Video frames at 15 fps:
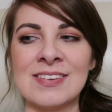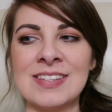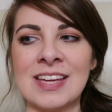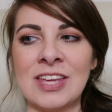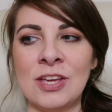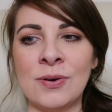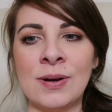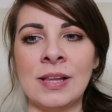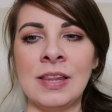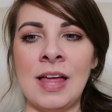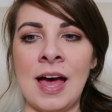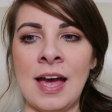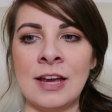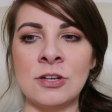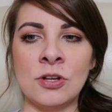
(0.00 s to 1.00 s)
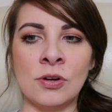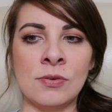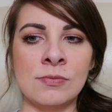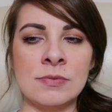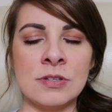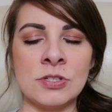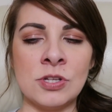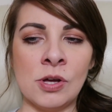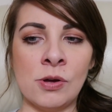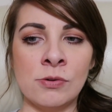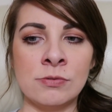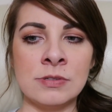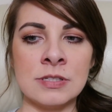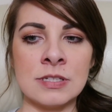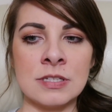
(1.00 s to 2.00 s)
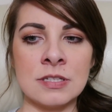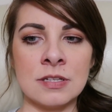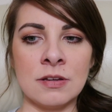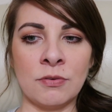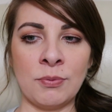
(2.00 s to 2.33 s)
it was like, you're in line, don't, don't